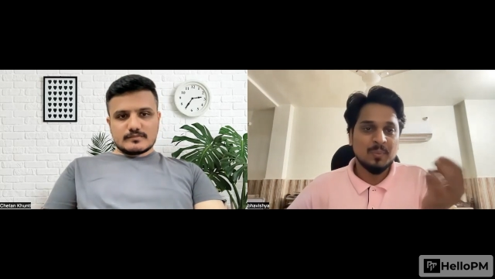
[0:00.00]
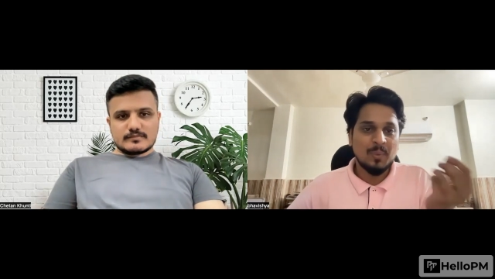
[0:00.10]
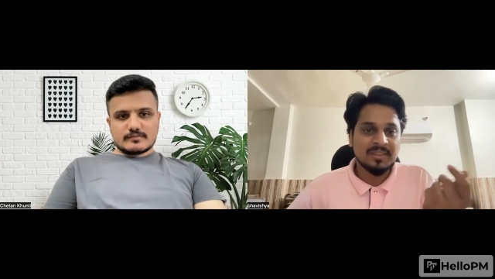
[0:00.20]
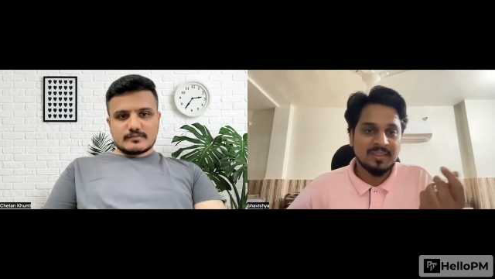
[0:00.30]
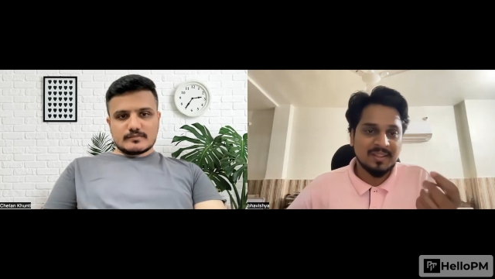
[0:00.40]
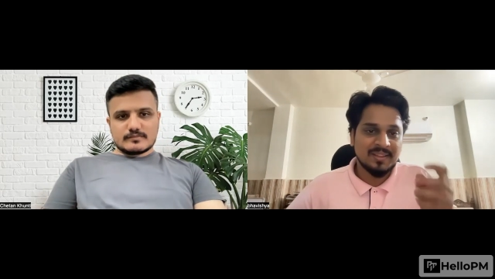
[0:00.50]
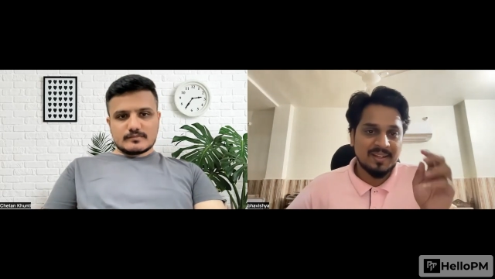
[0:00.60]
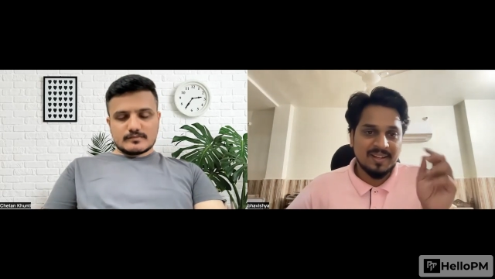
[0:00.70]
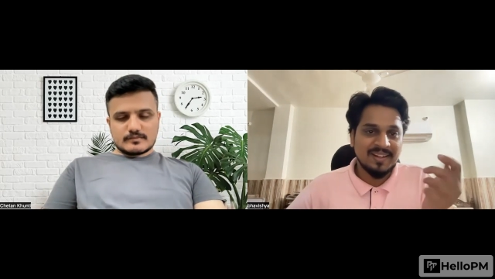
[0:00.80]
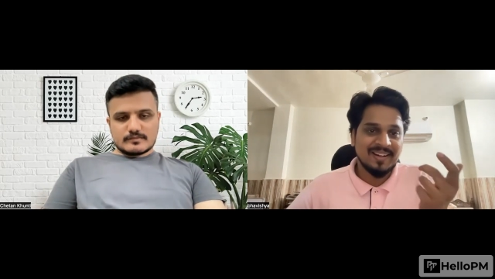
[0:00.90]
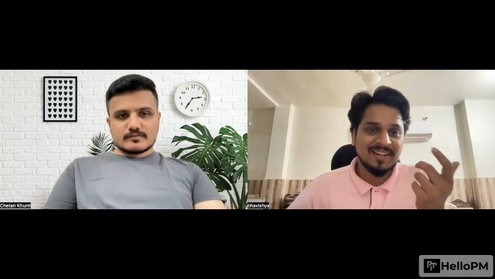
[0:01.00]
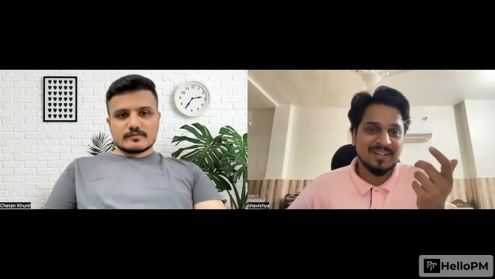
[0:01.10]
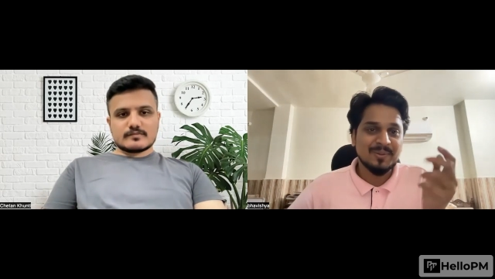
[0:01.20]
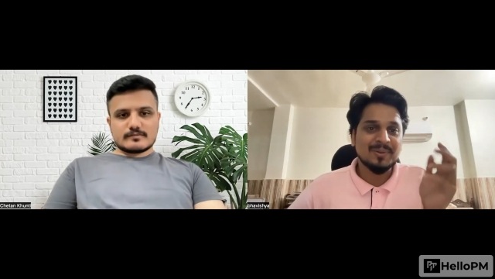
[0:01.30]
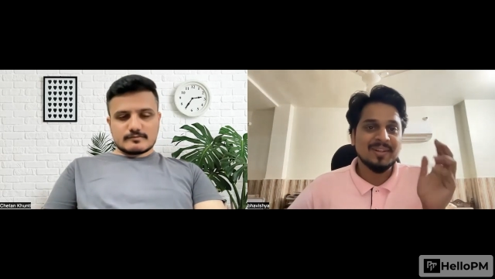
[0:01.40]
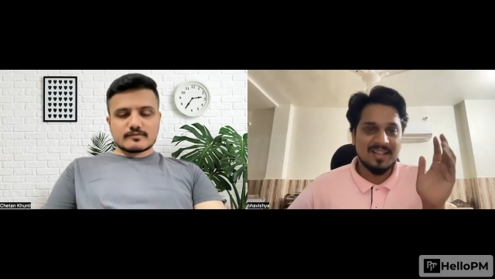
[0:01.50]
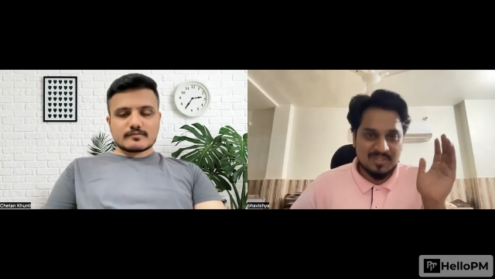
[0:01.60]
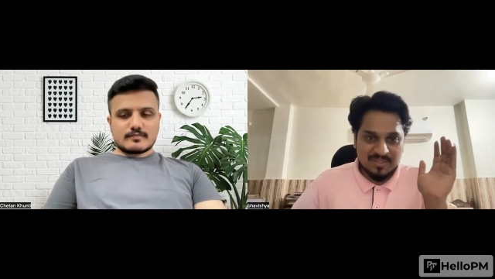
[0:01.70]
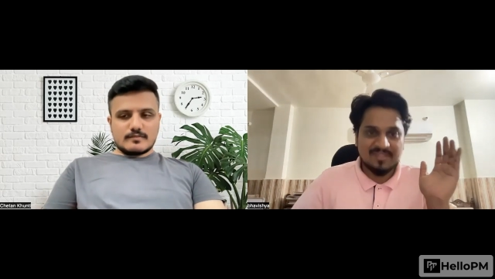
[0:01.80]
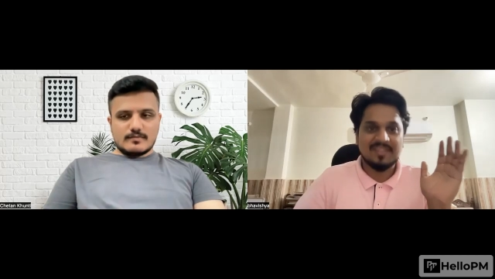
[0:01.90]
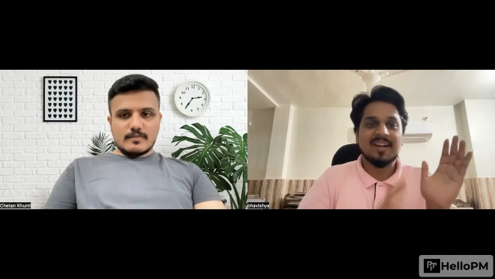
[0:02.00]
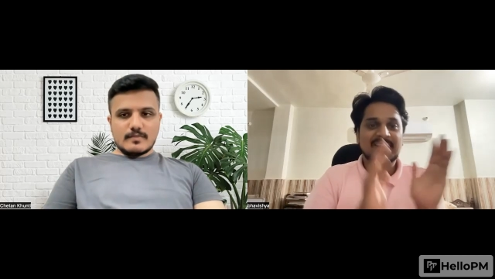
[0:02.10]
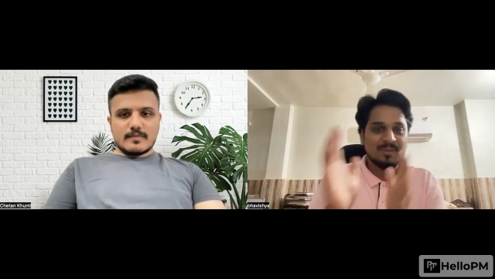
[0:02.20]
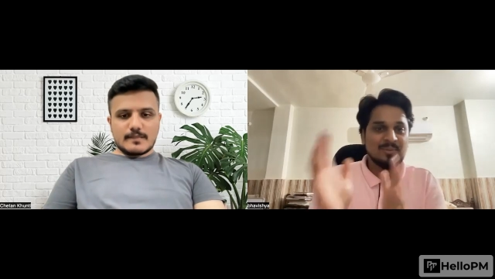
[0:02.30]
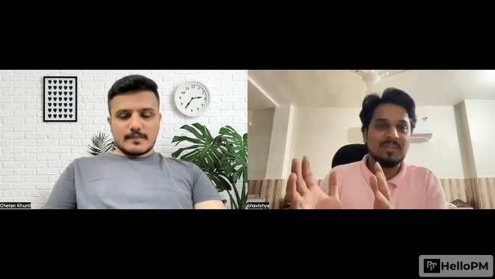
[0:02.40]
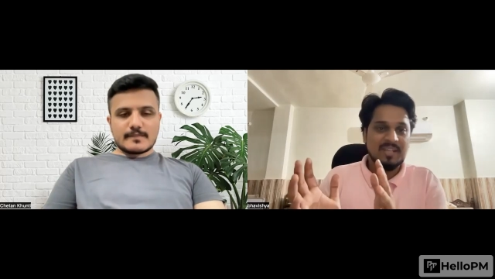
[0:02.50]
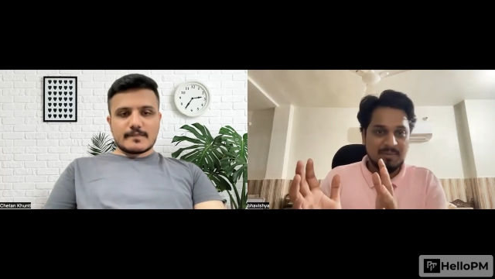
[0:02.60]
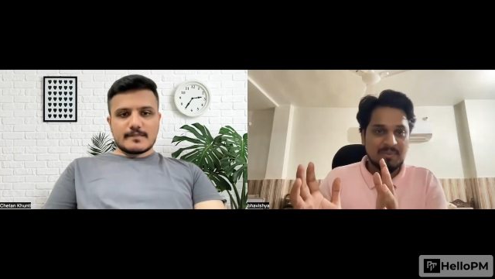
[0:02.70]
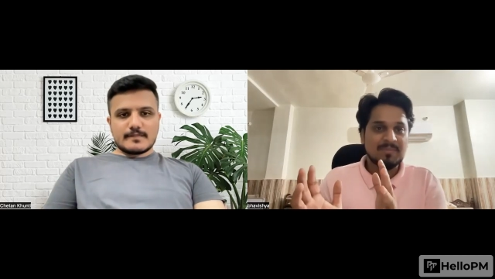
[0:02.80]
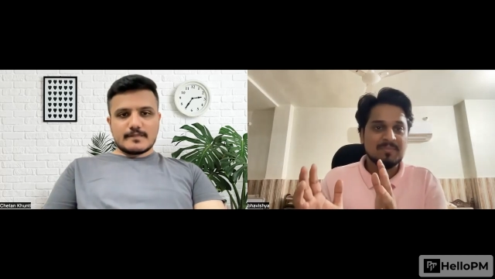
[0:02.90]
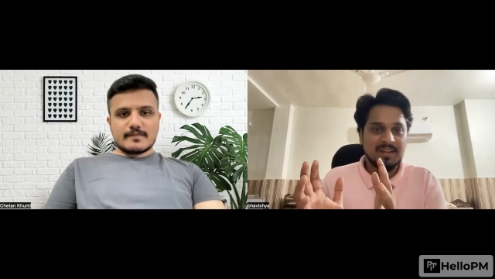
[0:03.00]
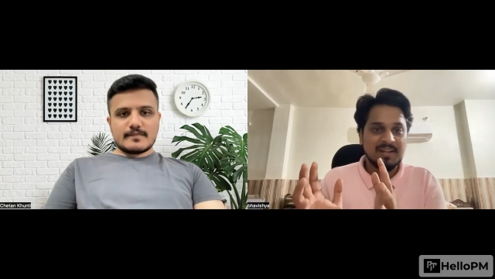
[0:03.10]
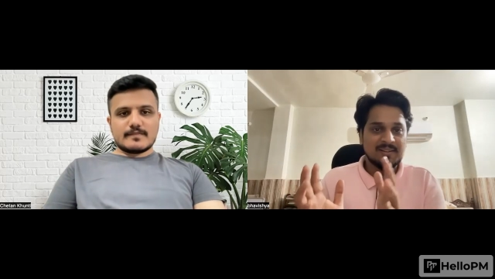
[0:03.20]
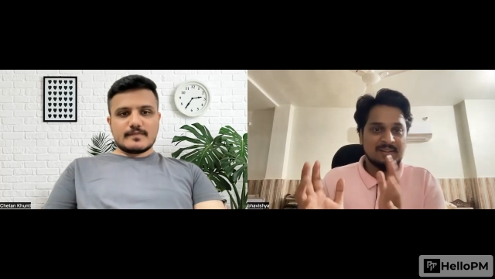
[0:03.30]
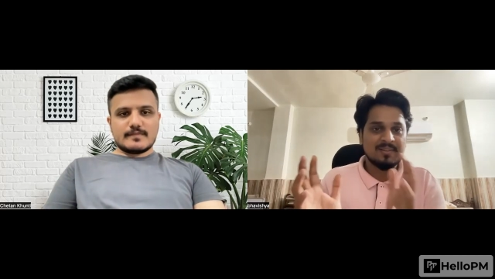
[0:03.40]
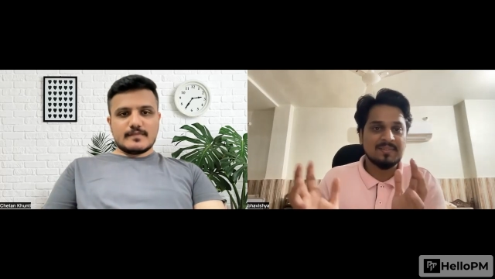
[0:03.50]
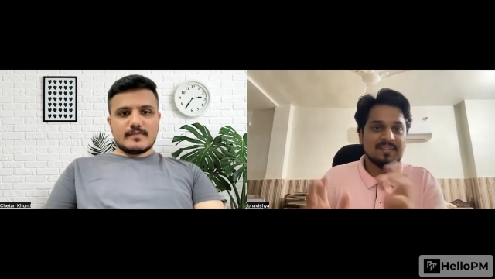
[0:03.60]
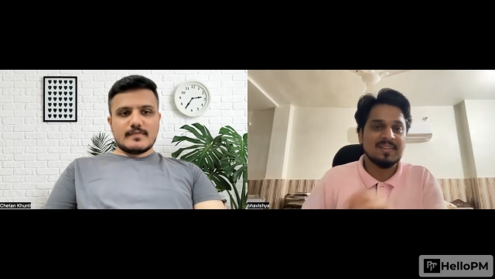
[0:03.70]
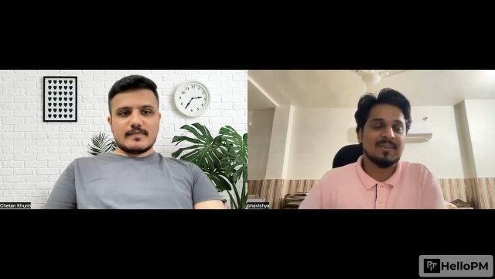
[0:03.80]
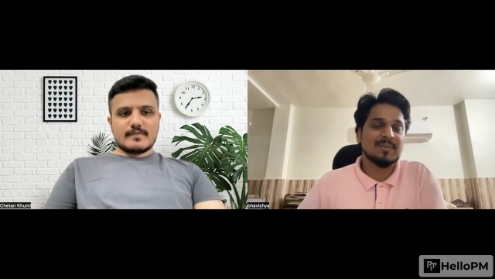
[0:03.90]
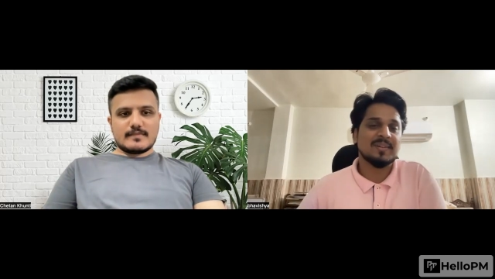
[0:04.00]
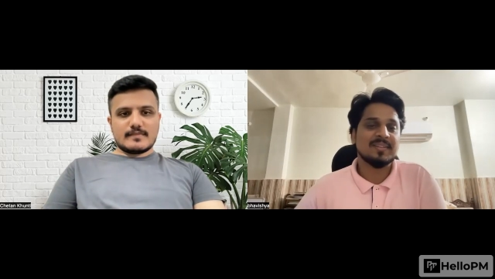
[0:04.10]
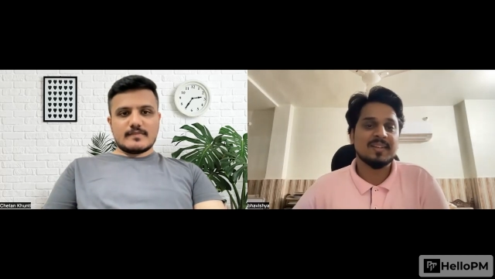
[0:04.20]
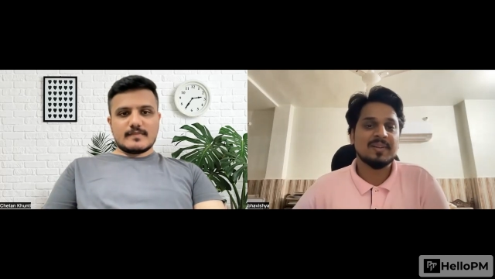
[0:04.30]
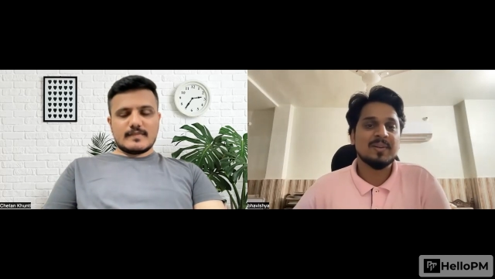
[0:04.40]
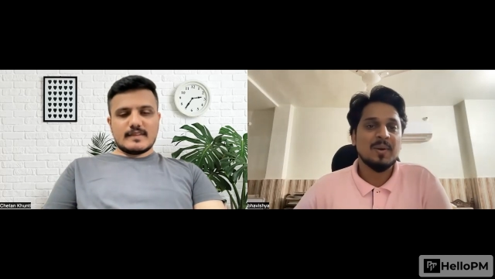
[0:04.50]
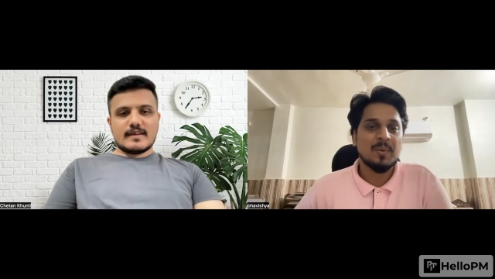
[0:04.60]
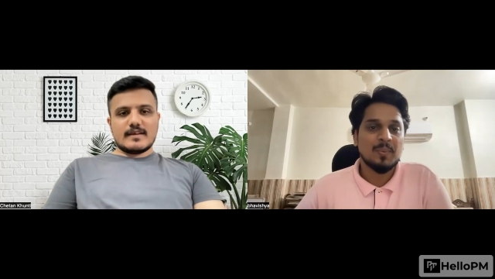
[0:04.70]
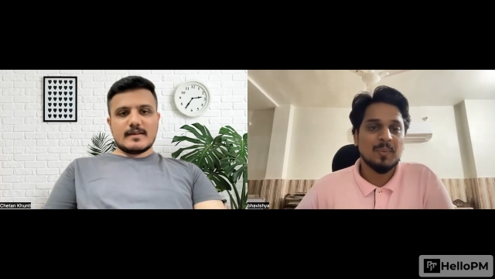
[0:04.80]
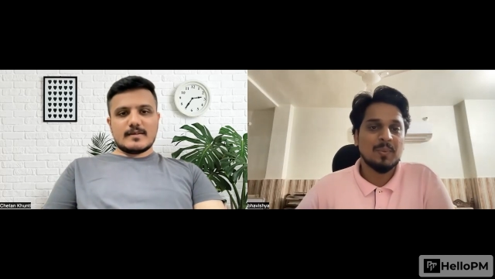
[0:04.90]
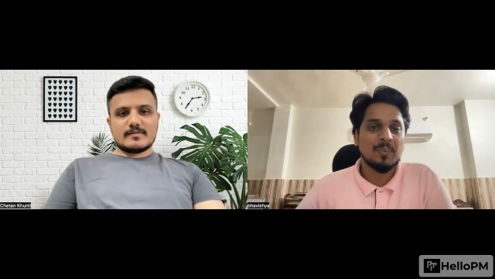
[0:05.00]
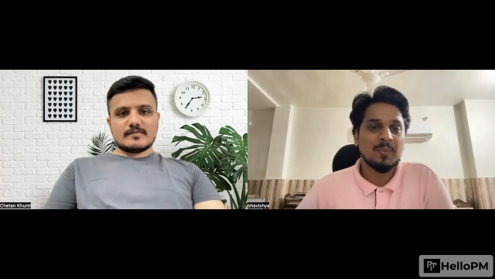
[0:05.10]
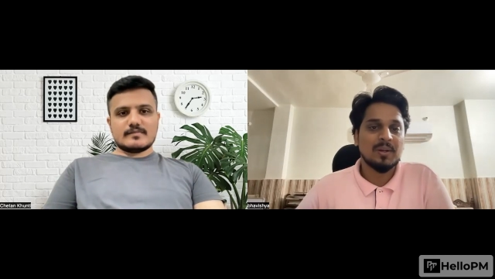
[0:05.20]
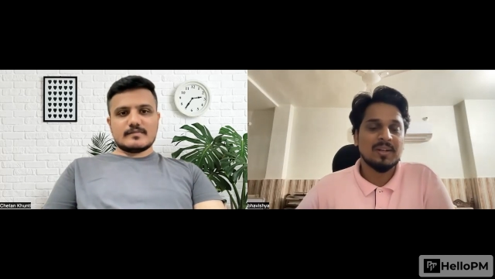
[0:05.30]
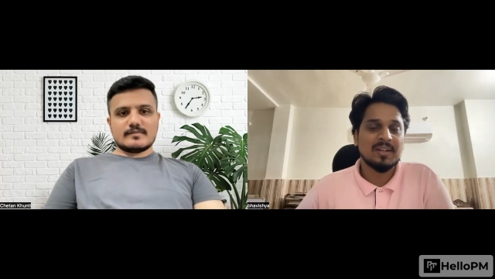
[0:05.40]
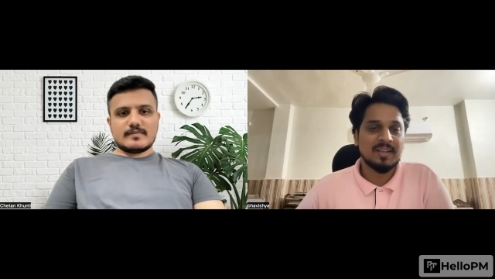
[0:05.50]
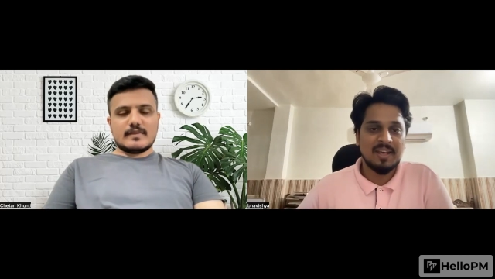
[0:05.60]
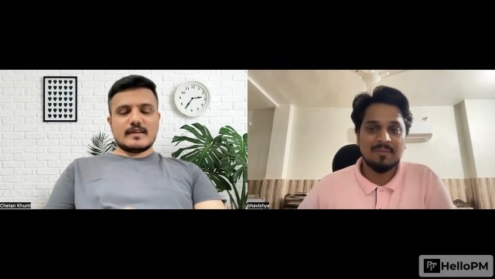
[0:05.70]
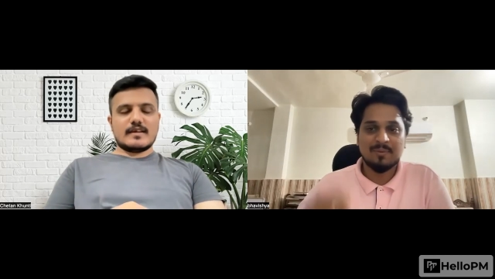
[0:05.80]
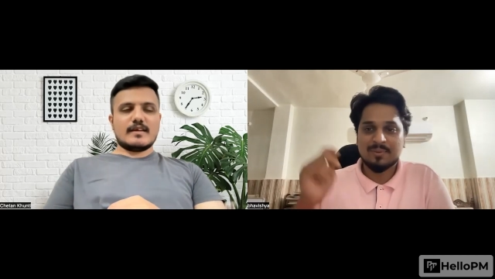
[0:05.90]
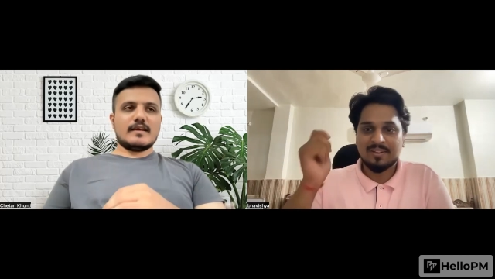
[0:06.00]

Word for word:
Speaker 1: one thing that intrigued you? Okay, let's just get into the A P M side firstly to understand yeah. what gave yeah. you